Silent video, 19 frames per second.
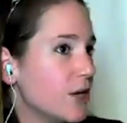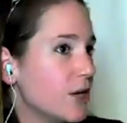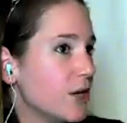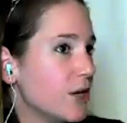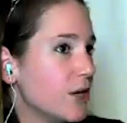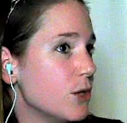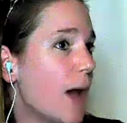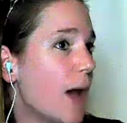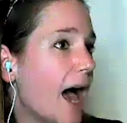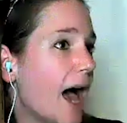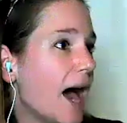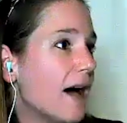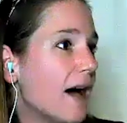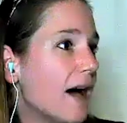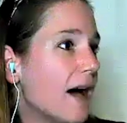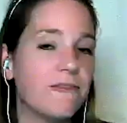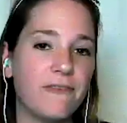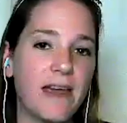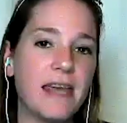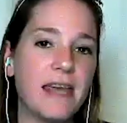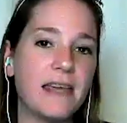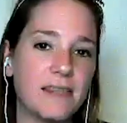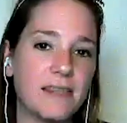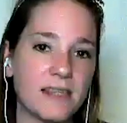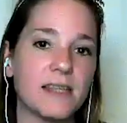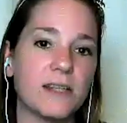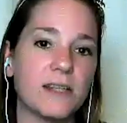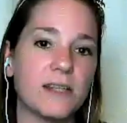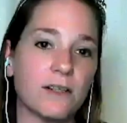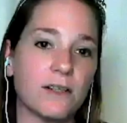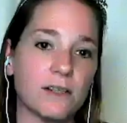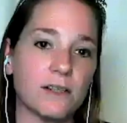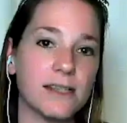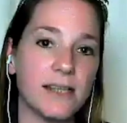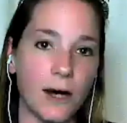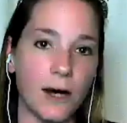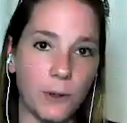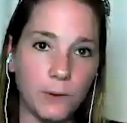When you have enough faith in
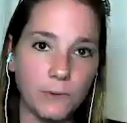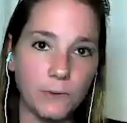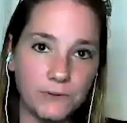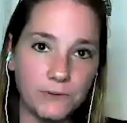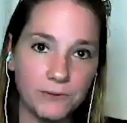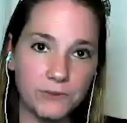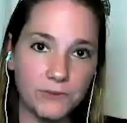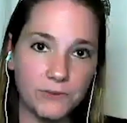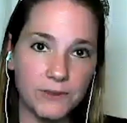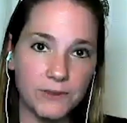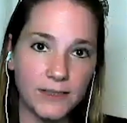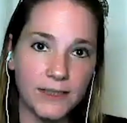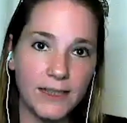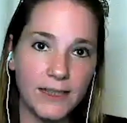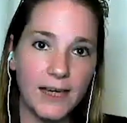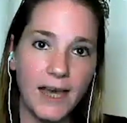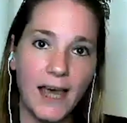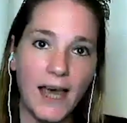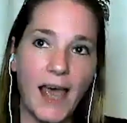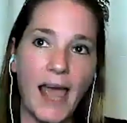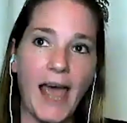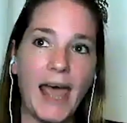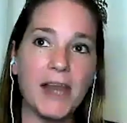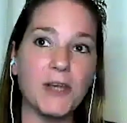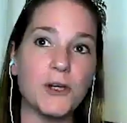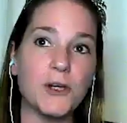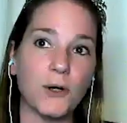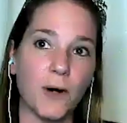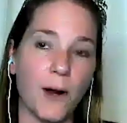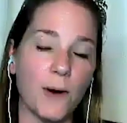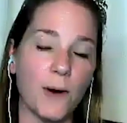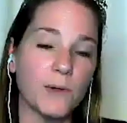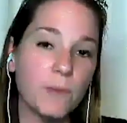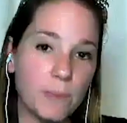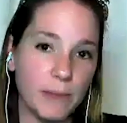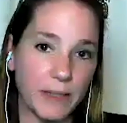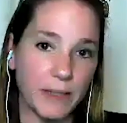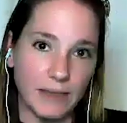yourself and your own
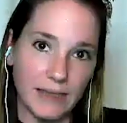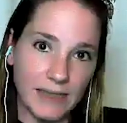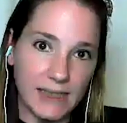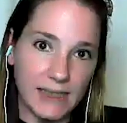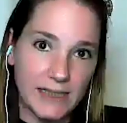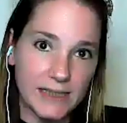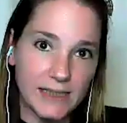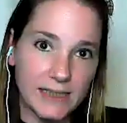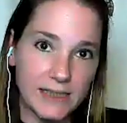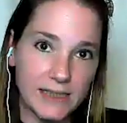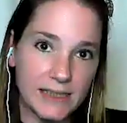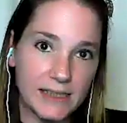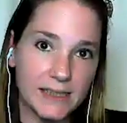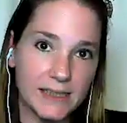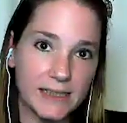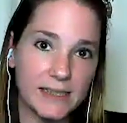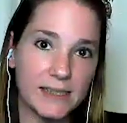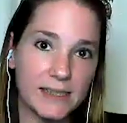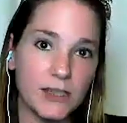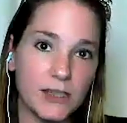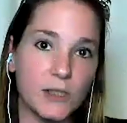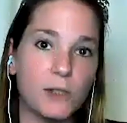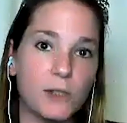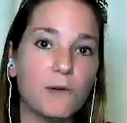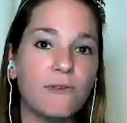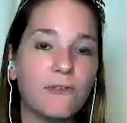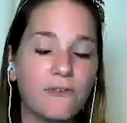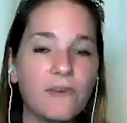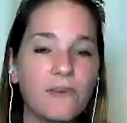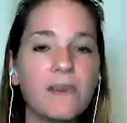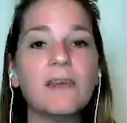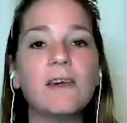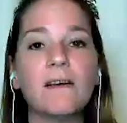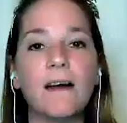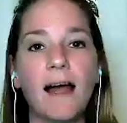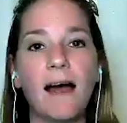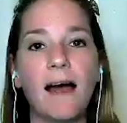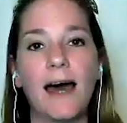abilities, you figure
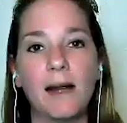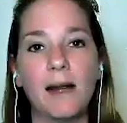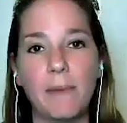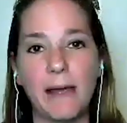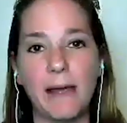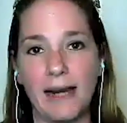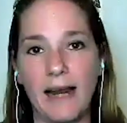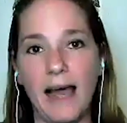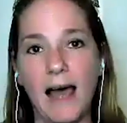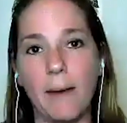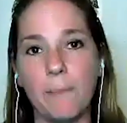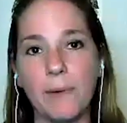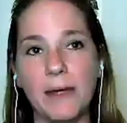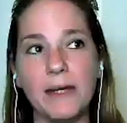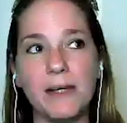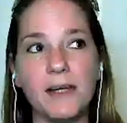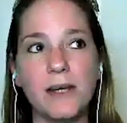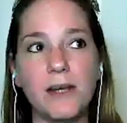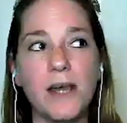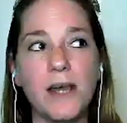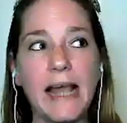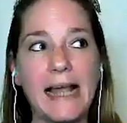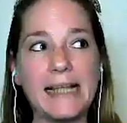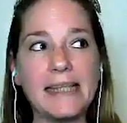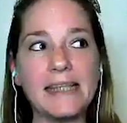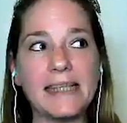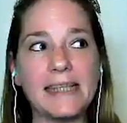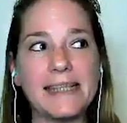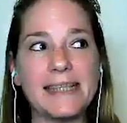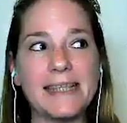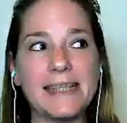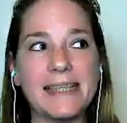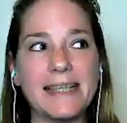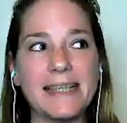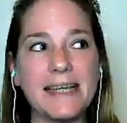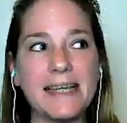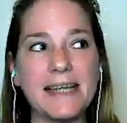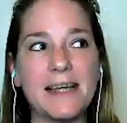out how to make it happen. It's
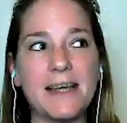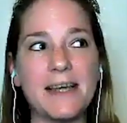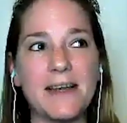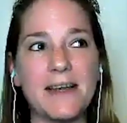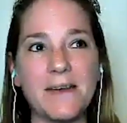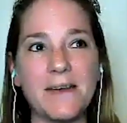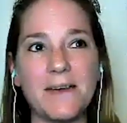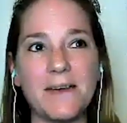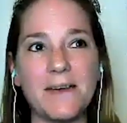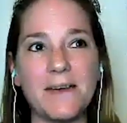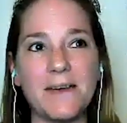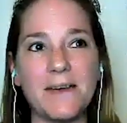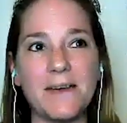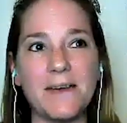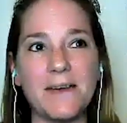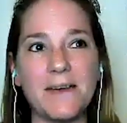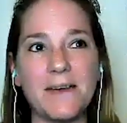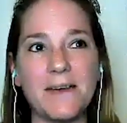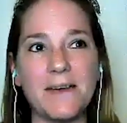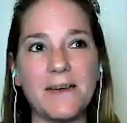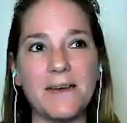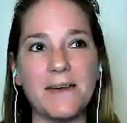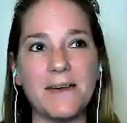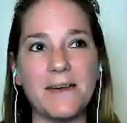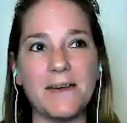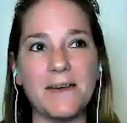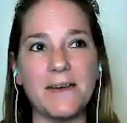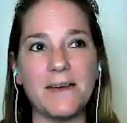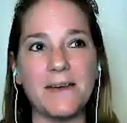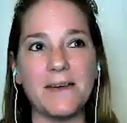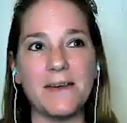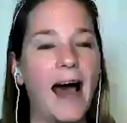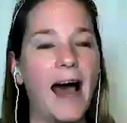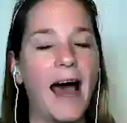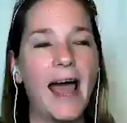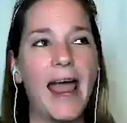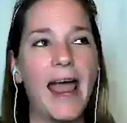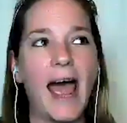really just,
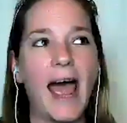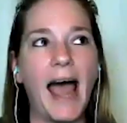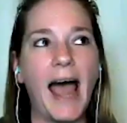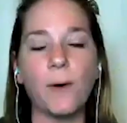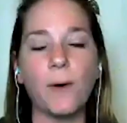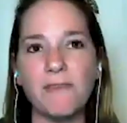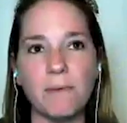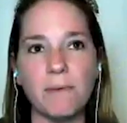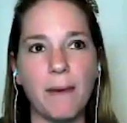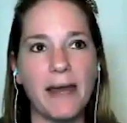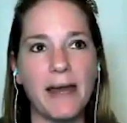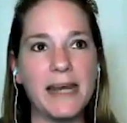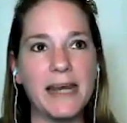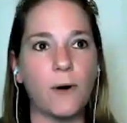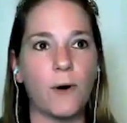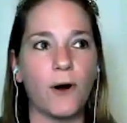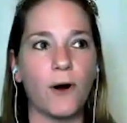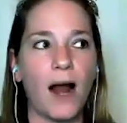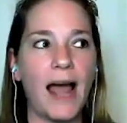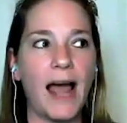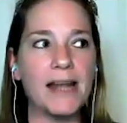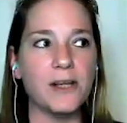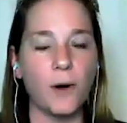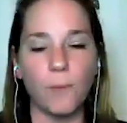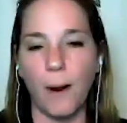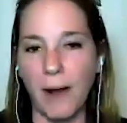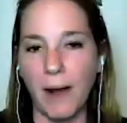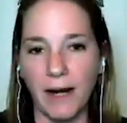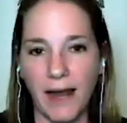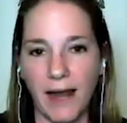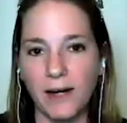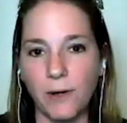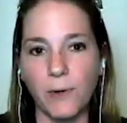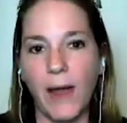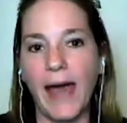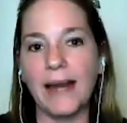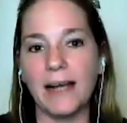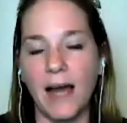I, I don't have the money, or I don't, I'm
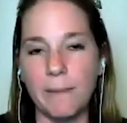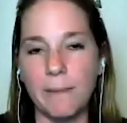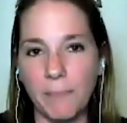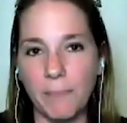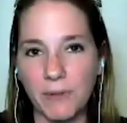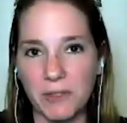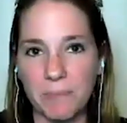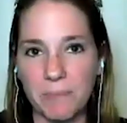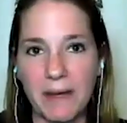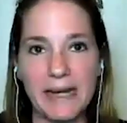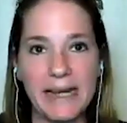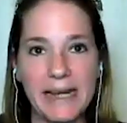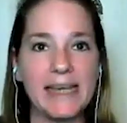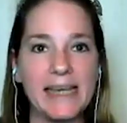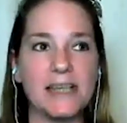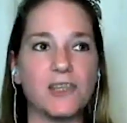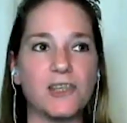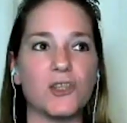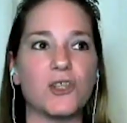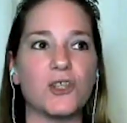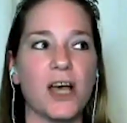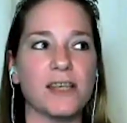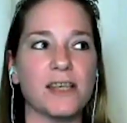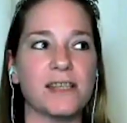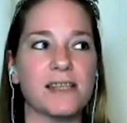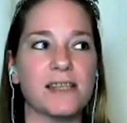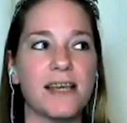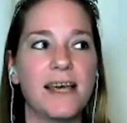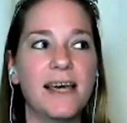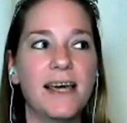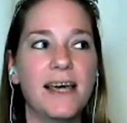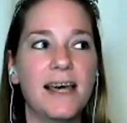not, I don't know how to come up with the money. It's just